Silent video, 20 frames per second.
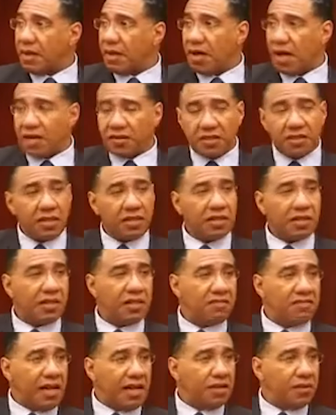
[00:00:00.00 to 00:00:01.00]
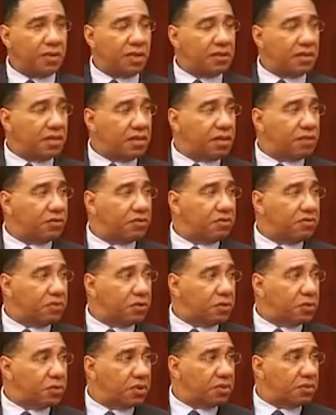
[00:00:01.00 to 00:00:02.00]
constantly evaluated and
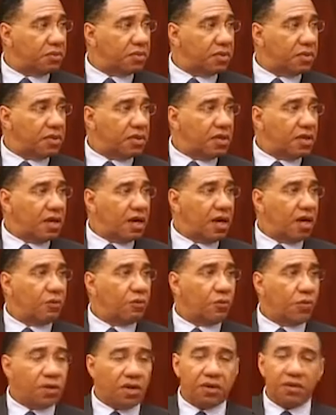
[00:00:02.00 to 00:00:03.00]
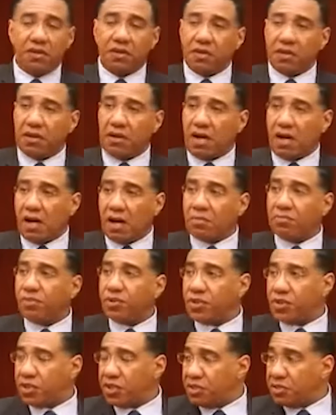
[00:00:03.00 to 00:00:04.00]
reviewed, and where there are
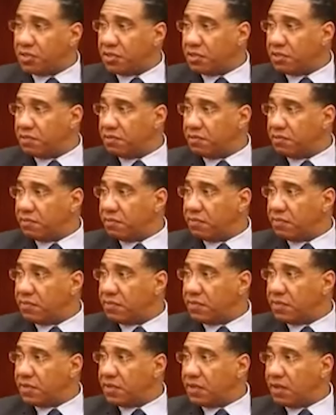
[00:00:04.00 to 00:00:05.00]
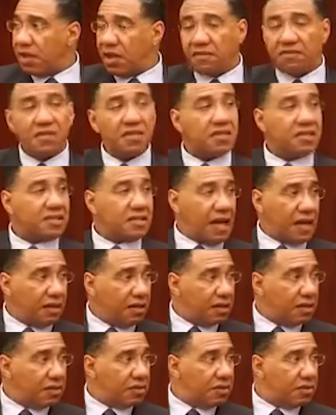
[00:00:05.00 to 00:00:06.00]
breaches of the
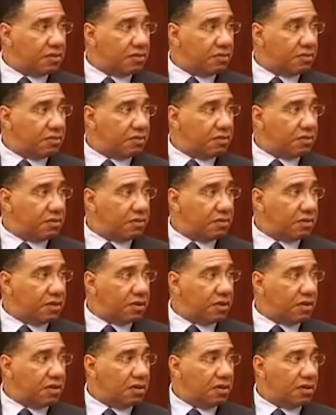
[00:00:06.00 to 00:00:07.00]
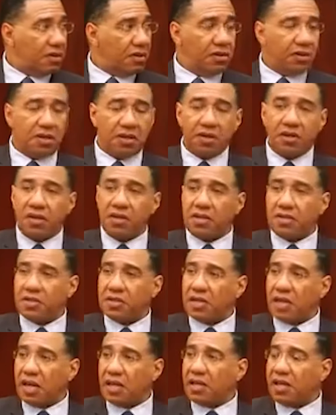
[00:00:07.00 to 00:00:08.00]
standards, there
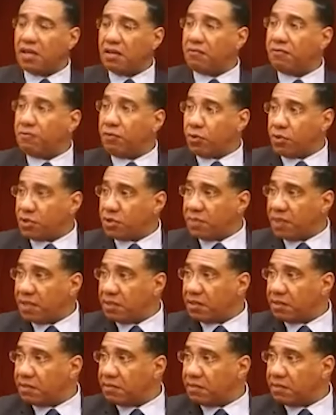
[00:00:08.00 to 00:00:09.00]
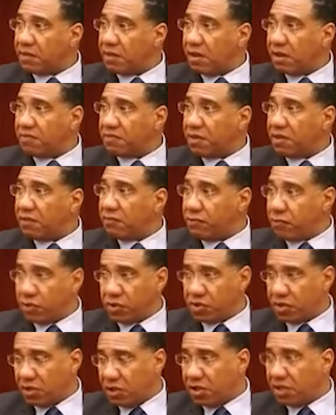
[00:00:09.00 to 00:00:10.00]
is an enforcement of the
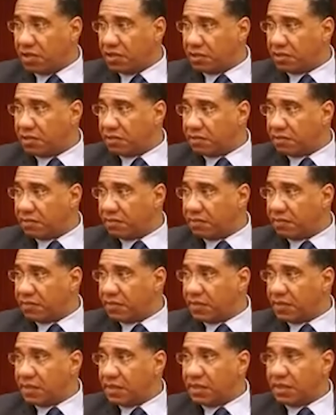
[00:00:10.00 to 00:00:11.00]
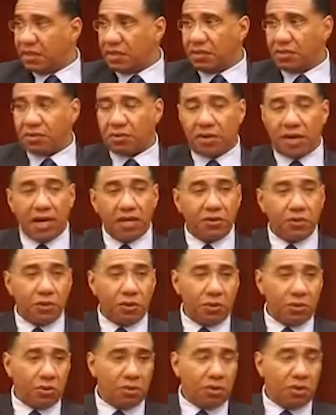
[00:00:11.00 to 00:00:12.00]
force orders. So I
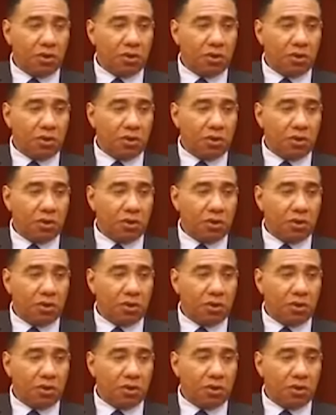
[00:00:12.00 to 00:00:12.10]
know